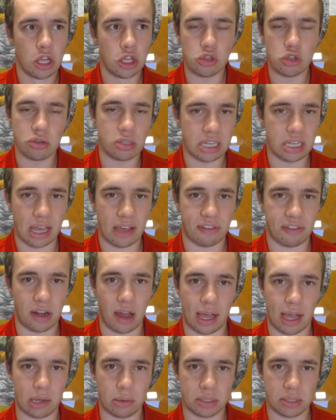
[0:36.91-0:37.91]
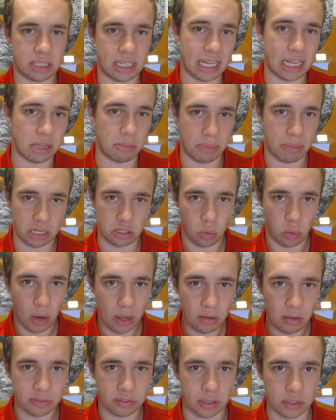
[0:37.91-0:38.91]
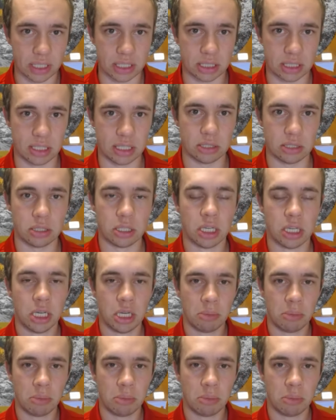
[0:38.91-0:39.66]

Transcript: UCF and Iowa State and Big 12, for instance,